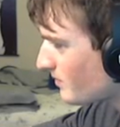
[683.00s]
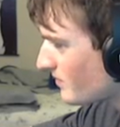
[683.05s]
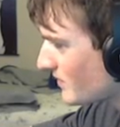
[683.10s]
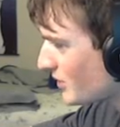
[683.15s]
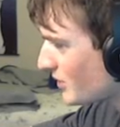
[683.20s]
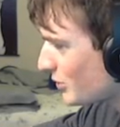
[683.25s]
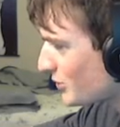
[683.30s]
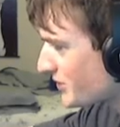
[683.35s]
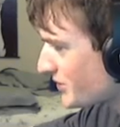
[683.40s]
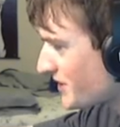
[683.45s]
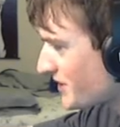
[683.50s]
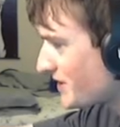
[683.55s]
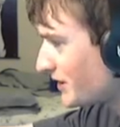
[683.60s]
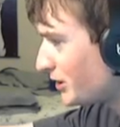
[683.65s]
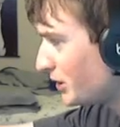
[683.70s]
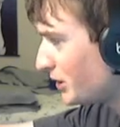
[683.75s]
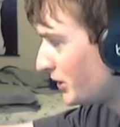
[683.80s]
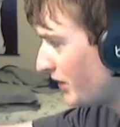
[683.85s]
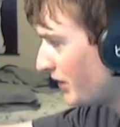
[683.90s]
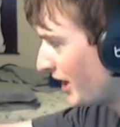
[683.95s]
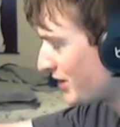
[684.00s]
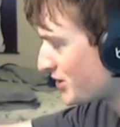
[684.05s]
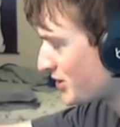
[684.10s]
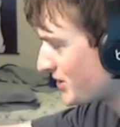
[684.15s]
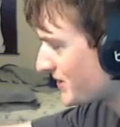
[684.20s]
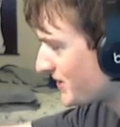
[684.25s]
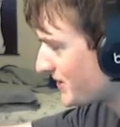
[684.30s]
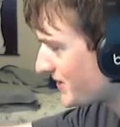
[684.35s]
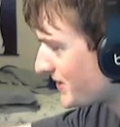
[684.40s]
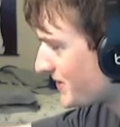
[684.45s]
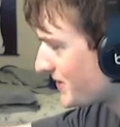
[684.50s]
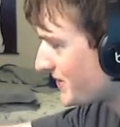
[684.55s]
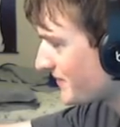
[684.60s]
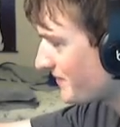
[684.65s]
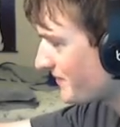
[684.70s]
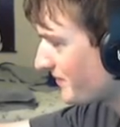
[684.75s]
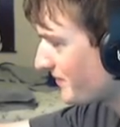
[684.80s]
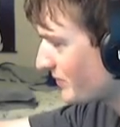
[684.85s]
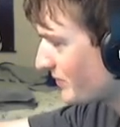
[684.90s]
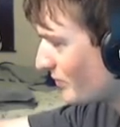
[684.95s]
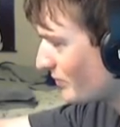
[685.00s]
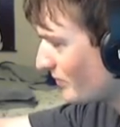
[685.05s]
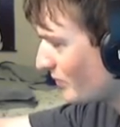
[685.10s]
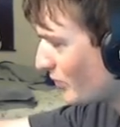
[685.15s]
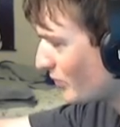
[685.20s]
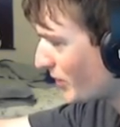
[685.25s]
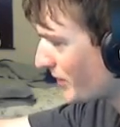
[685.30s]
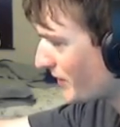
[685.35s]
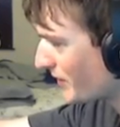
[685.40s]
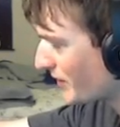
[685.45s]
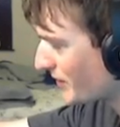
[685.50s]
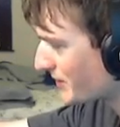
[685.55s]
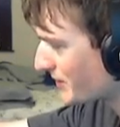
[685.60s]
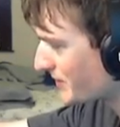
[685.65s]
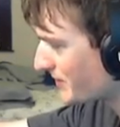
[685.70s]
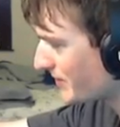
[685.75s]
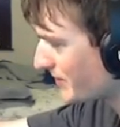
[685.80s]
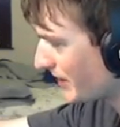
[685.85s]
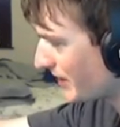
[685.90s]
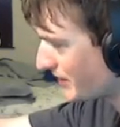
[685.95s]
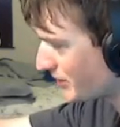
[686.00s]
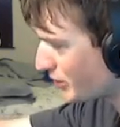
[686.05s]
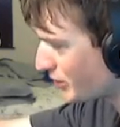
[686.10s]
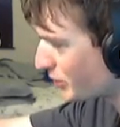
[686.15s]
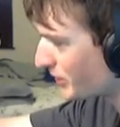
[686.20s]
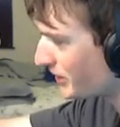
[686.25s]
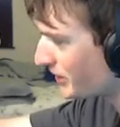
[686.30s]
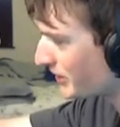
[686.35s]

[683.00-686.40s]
you see the little notches where they're like the green